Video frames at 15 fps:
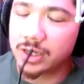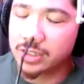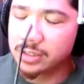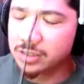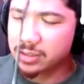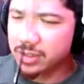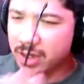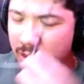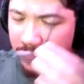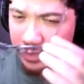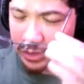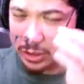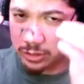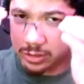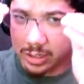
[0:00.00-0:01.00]
if you
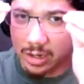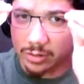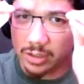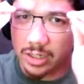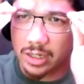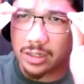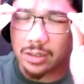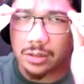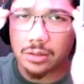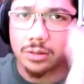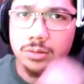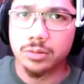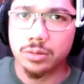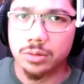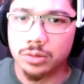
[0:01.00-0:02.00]
guys haven't checked it out
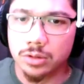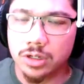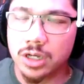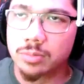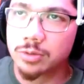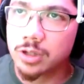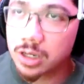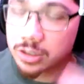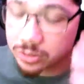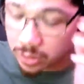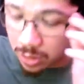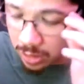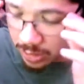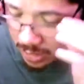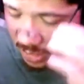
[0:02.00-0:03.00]
yet, look
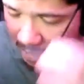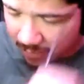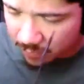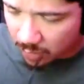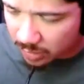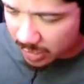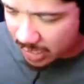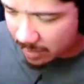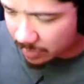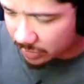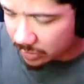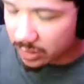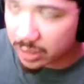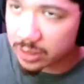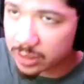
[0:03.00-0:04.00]
up Lost Archive
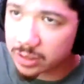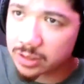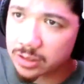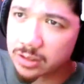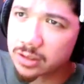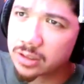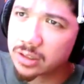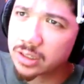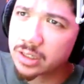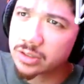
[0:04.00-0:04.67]
on Amazon.